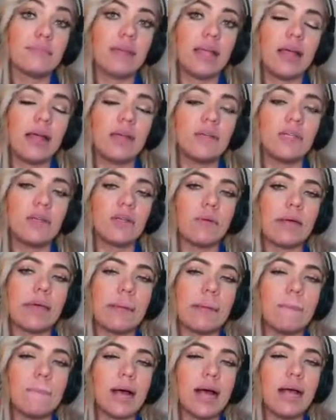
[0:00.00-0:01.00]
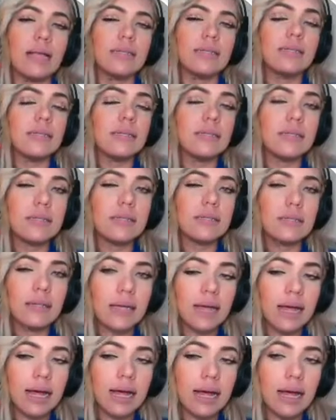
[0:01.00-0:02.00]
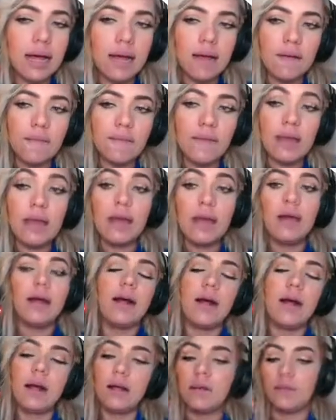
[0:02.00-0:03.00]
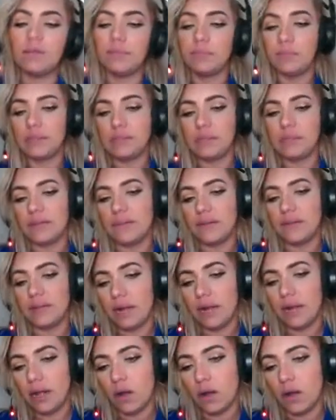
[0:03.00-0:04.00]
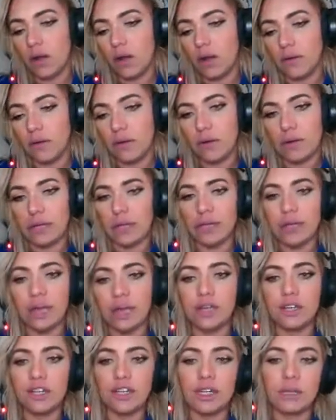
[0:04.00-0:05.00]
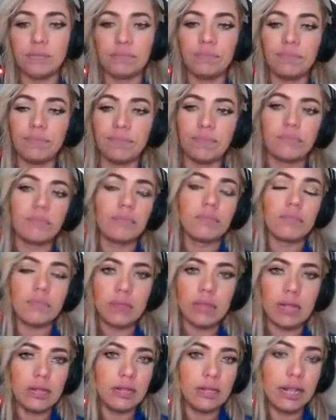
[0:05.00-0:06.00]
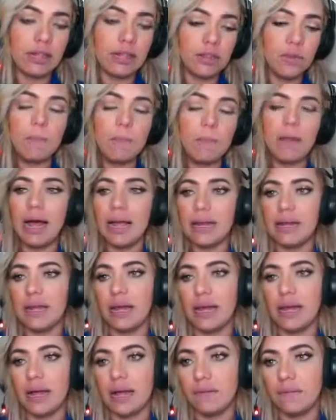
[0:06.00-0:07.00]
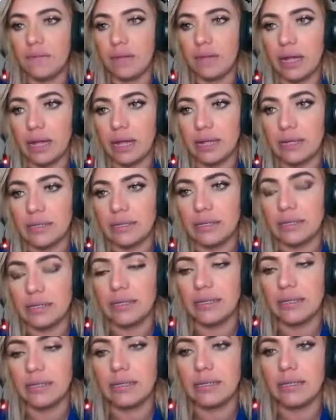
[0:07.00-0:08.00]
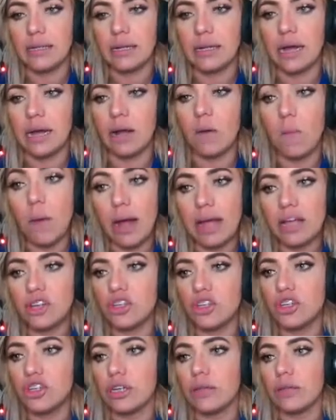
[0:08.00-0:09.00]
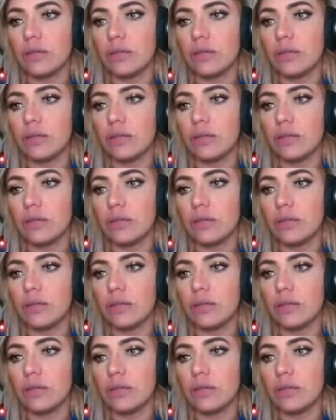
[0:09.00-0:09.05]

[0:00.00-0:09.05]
so he must have. Oh, something that I call your attention that you might have as a question,